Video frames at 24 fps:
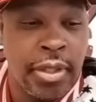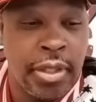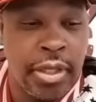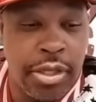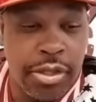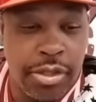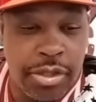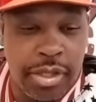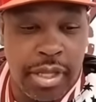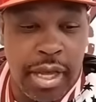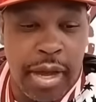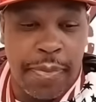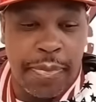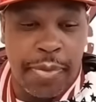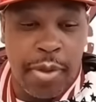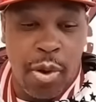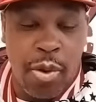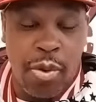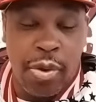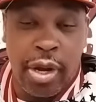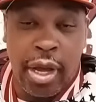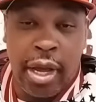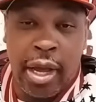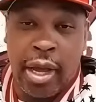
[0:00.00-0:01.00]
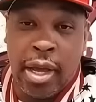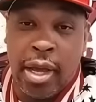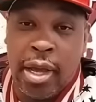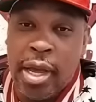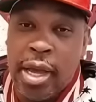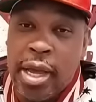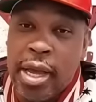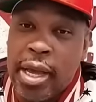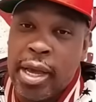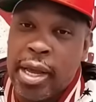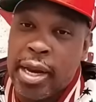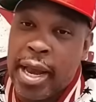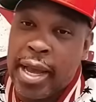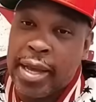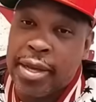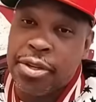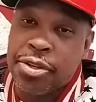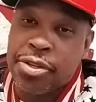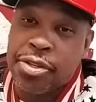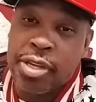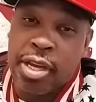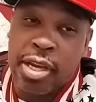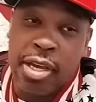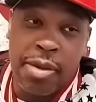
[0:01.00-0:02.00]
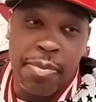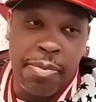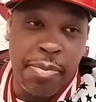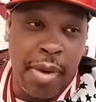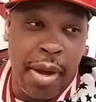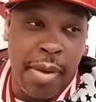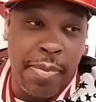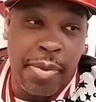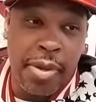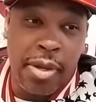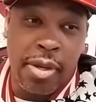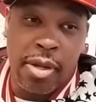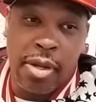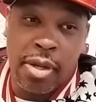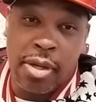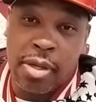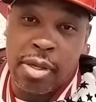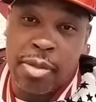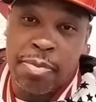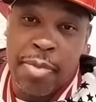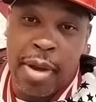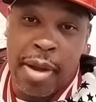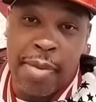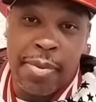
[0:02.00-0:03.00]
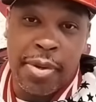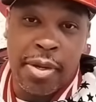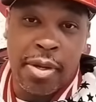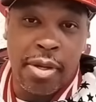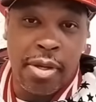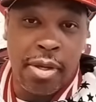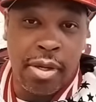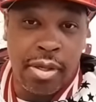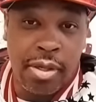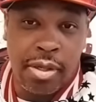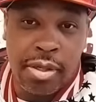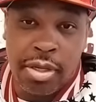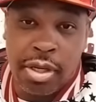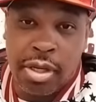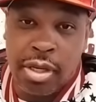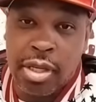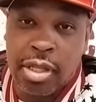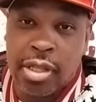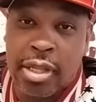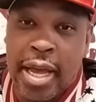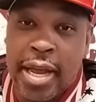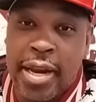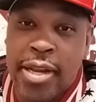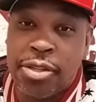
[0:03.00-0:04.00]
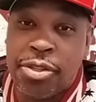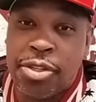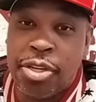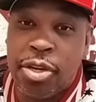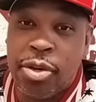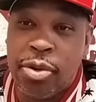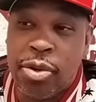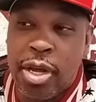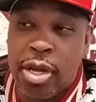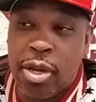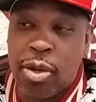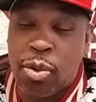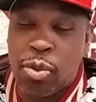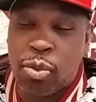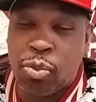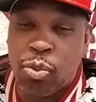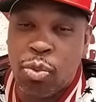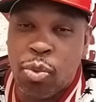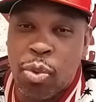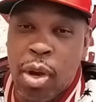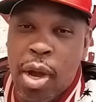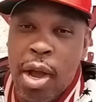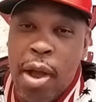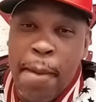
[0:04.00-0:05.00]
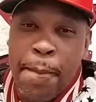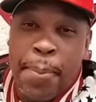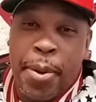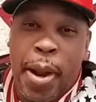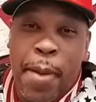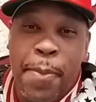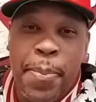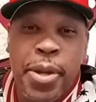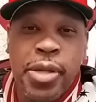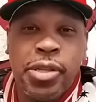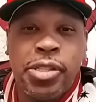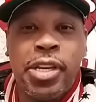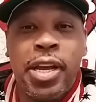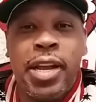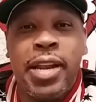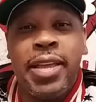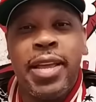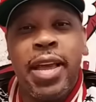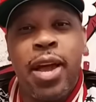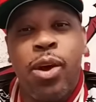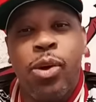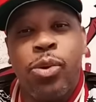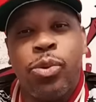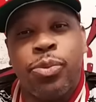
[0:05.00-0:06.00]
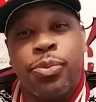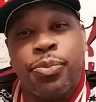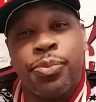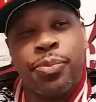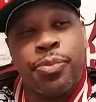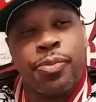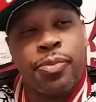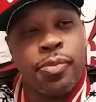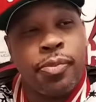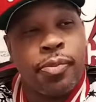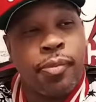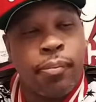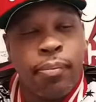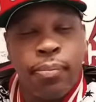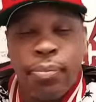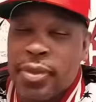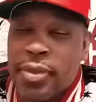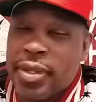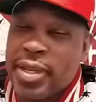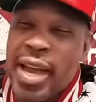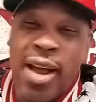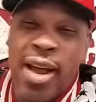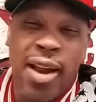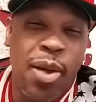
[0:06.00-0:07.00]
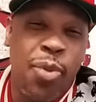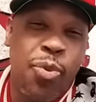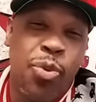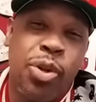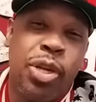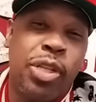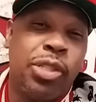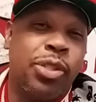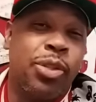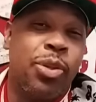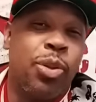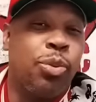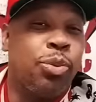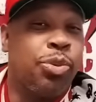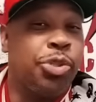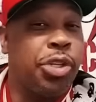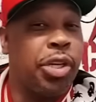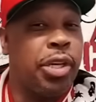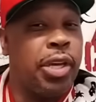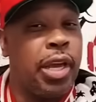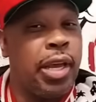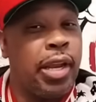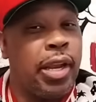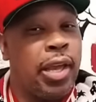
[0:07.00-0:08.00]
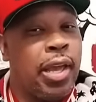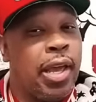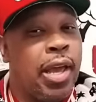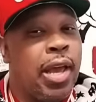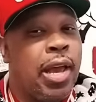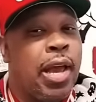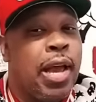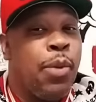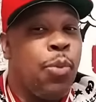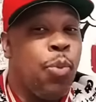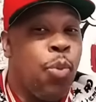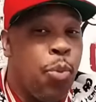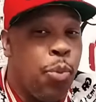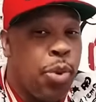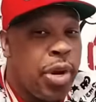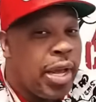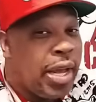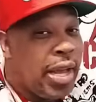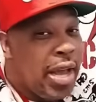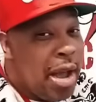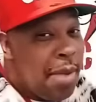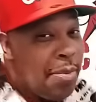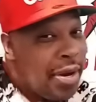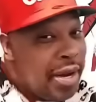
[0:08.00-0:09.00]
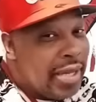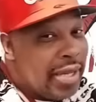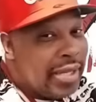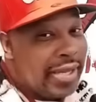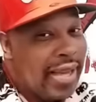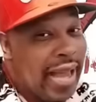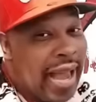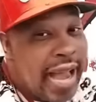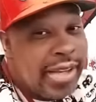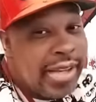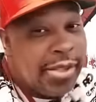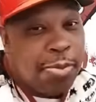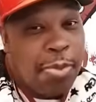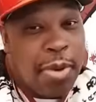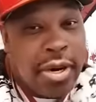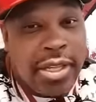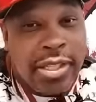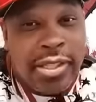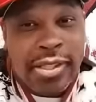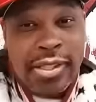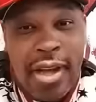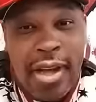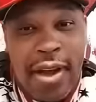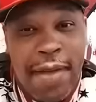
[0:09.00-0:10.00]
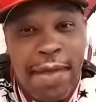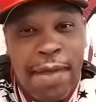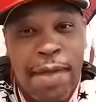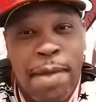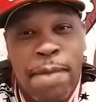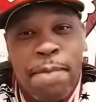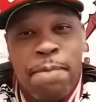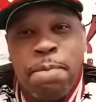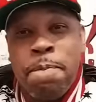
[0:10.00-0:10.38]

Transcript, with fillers: He stepped on that. And like he said, he might be, he might be, it's a good thing the deal didn't go through. But I've been telling y'all, y'all ain't want to listen to OG it. But when it come to this cash money stuff,